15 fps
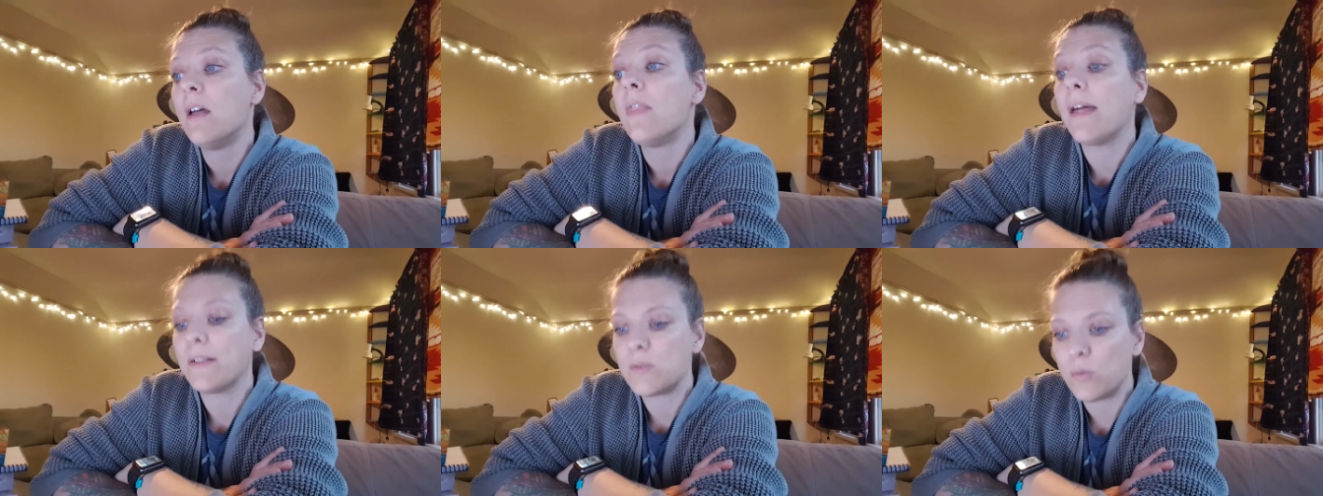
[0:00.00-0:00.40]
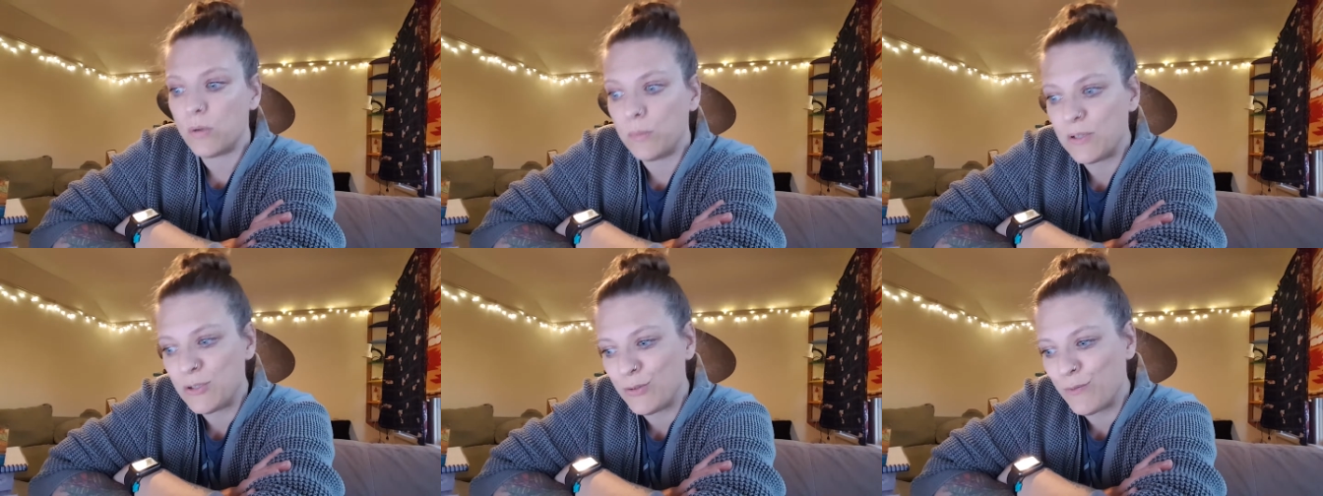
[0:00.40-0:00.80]
That's what we
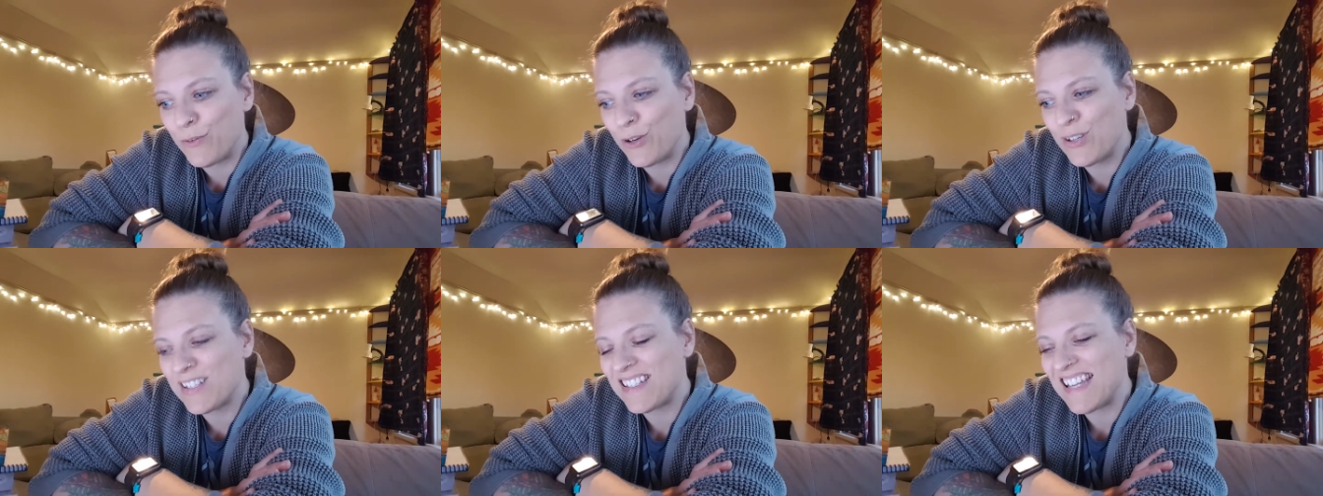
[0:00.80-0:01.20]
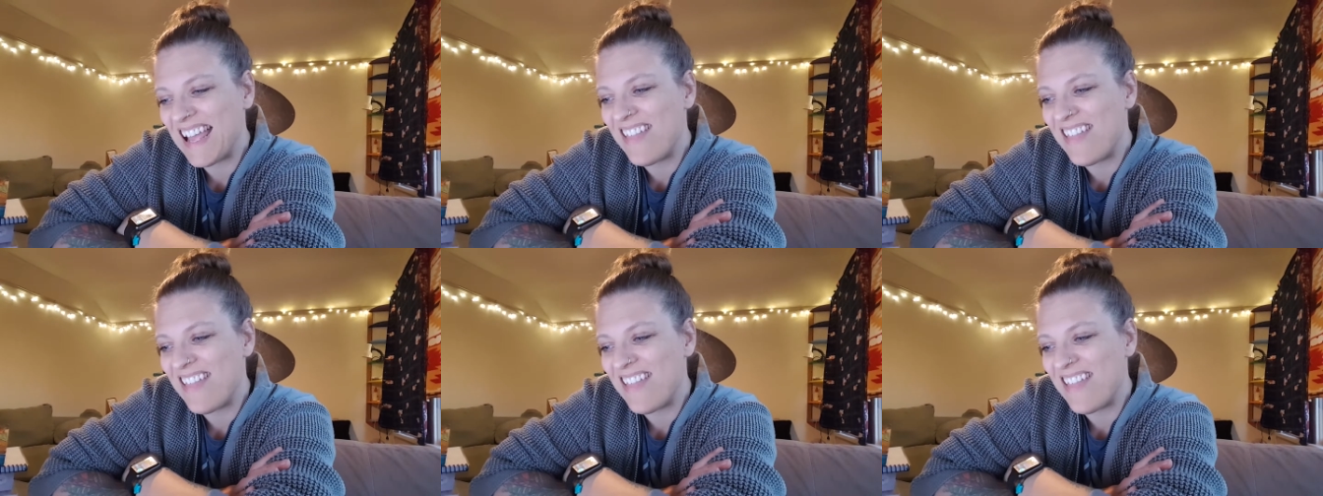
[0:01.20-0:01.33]
would do first.